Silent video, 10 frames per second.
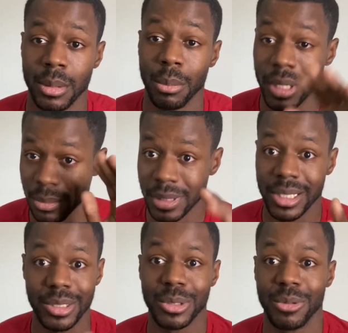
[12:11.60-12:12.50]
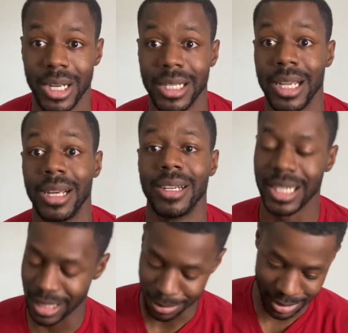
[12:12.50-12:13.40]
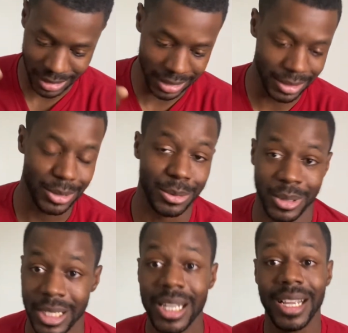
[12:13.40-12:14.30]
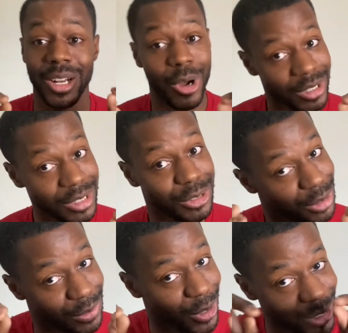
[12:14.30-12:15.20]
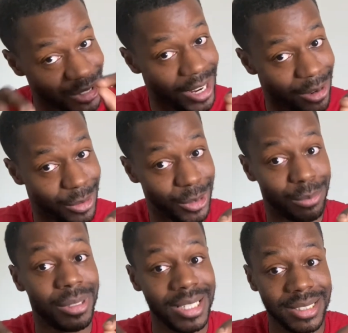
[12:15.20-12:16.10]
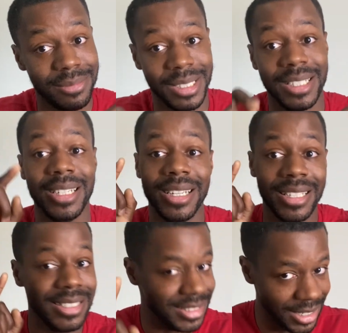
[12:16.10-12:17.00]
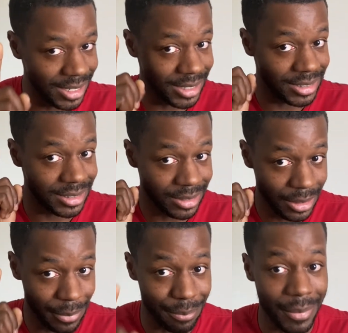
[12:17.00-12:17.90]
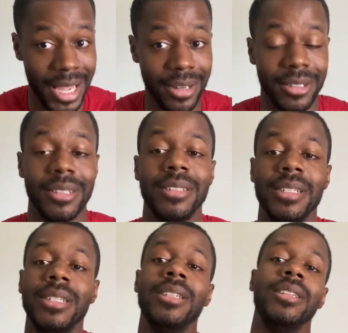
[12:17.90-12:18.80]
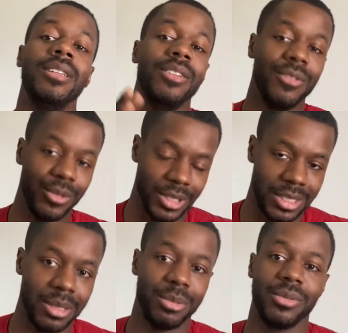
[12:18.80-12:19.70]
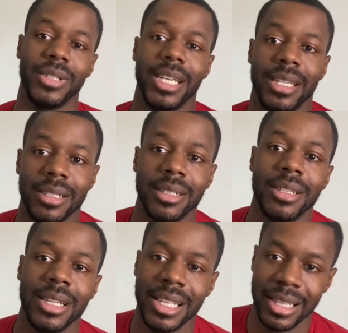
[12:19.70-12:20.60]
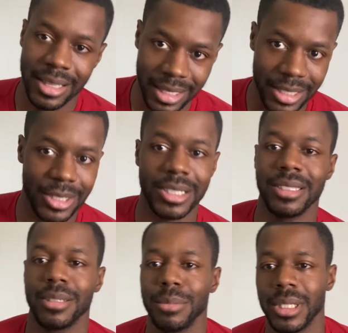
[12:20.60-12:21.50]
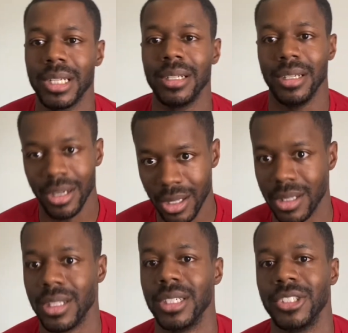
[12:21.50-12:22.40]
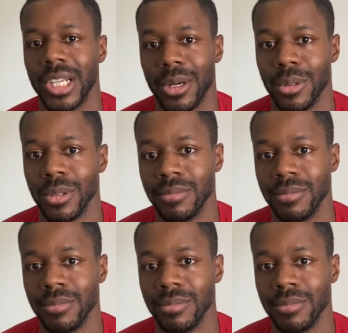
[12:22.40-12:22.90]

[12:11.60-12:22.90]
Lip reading: But I'm telling you right now, and I'm sticking to it, an RC drift car gyro placement does matter, for the simple fact that there is something in it other than the gyro.